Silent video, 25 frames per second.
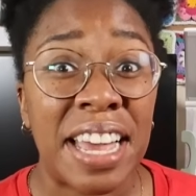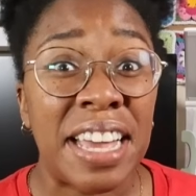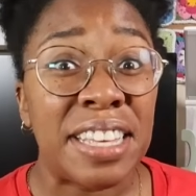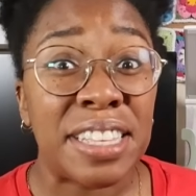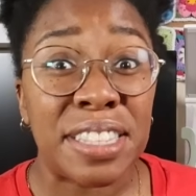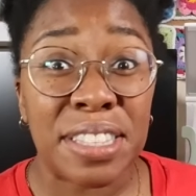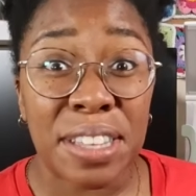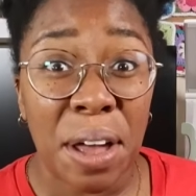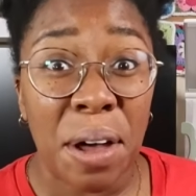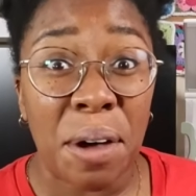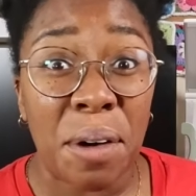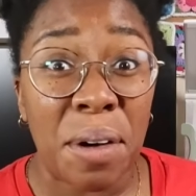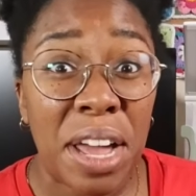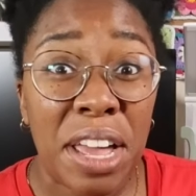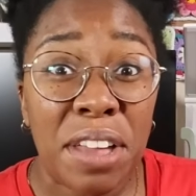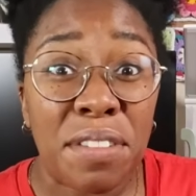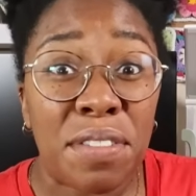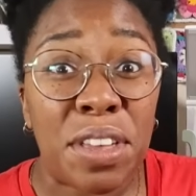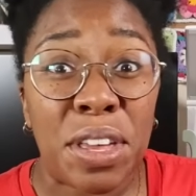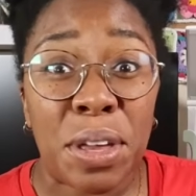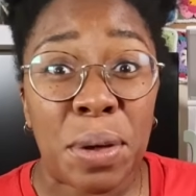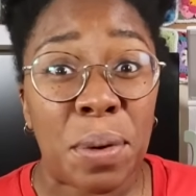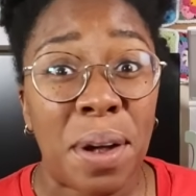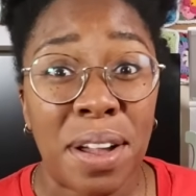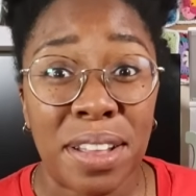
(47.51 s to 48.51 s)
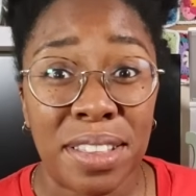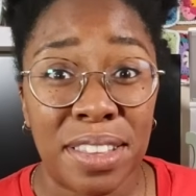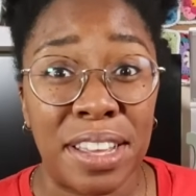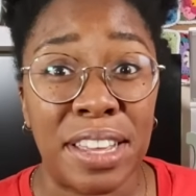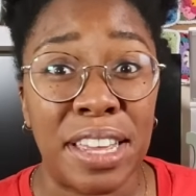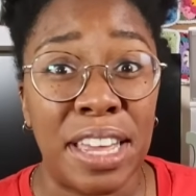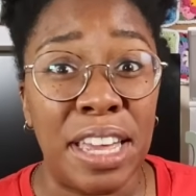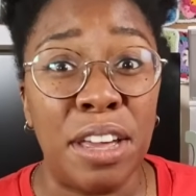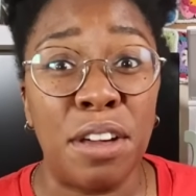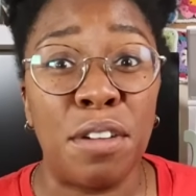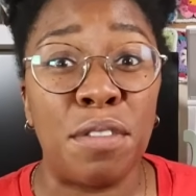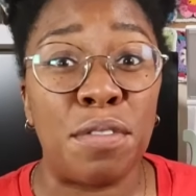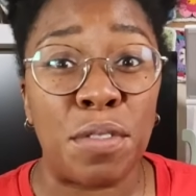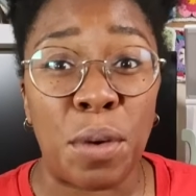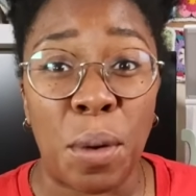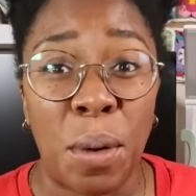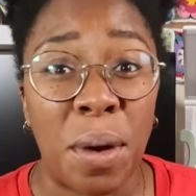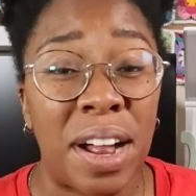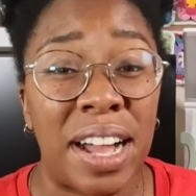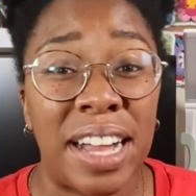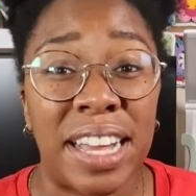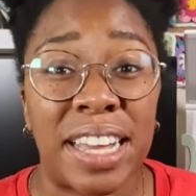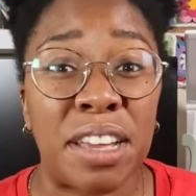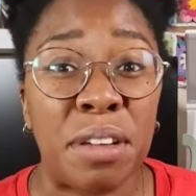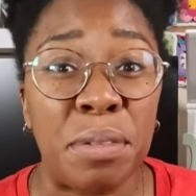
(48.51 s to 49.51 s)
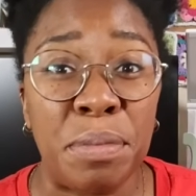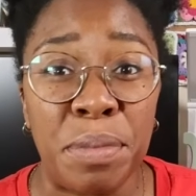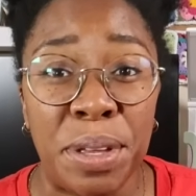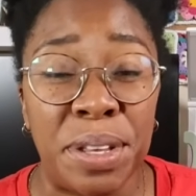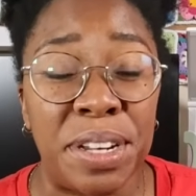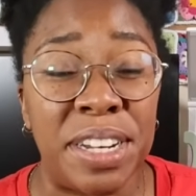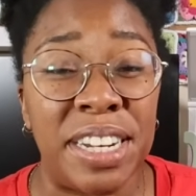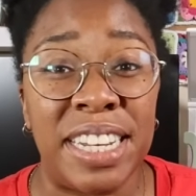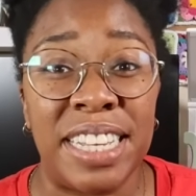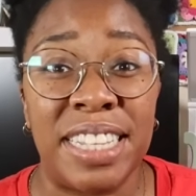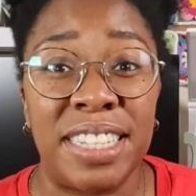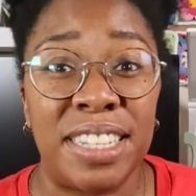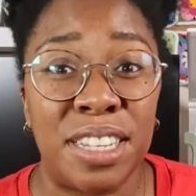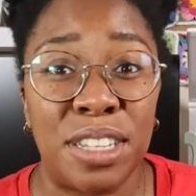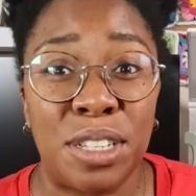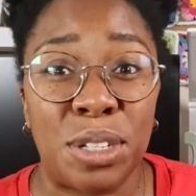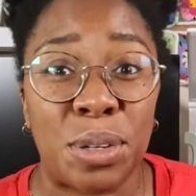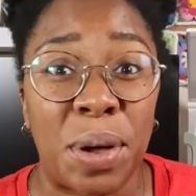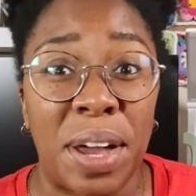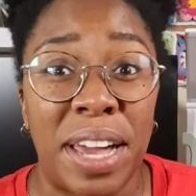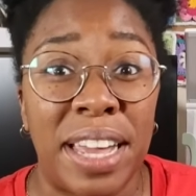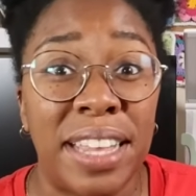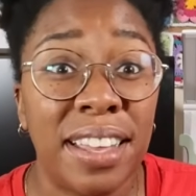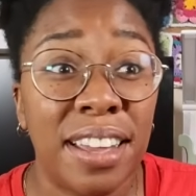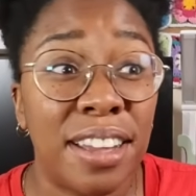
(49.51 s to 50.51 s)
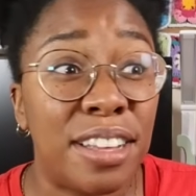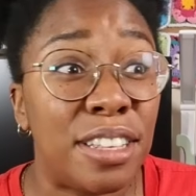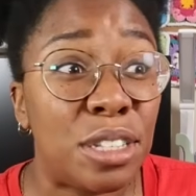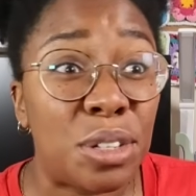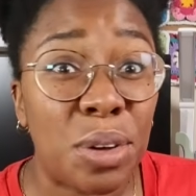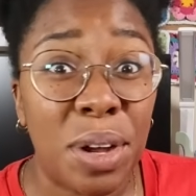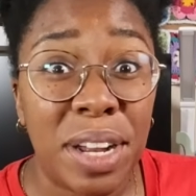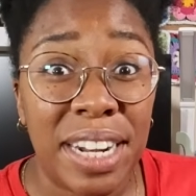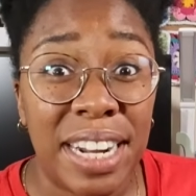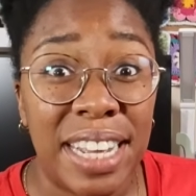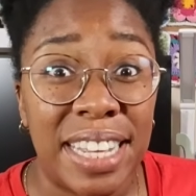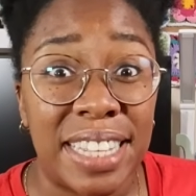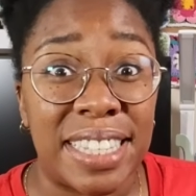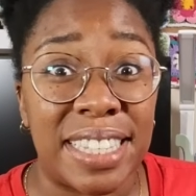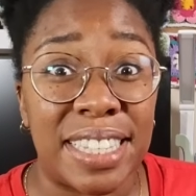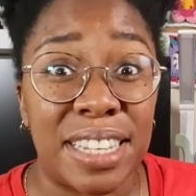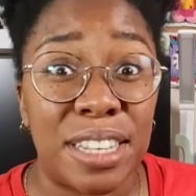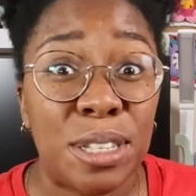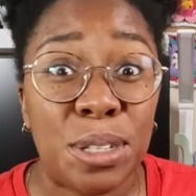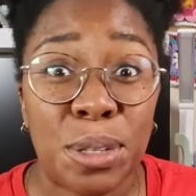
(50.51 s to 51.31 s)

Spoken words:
So if you are looking for a community to join us.